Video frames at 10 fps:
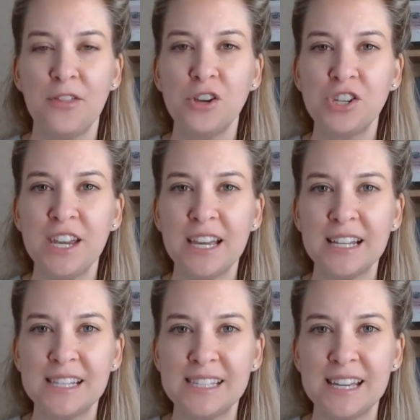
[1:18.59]
that she
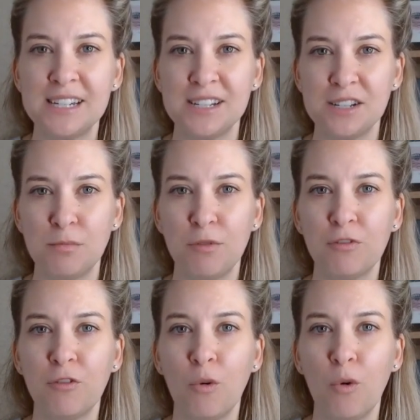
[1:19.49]
considered
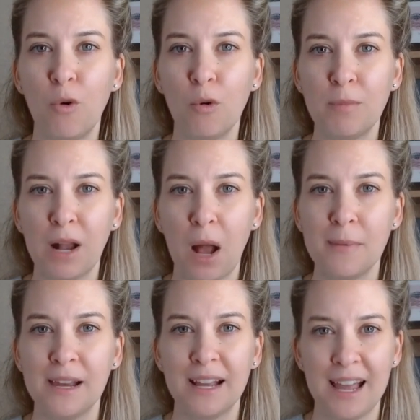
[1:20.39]
before
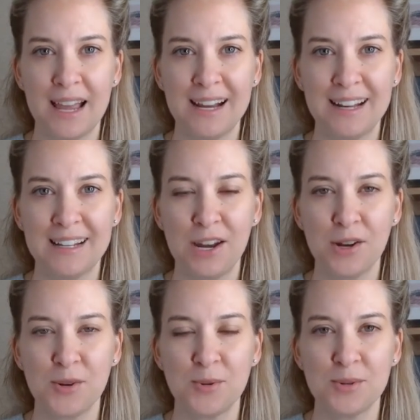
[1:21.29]
becoming a
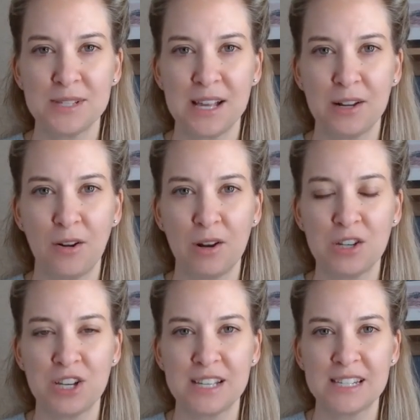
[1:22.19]
clinical
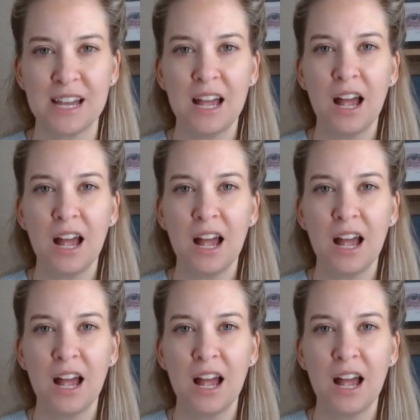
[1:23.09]
psychologist.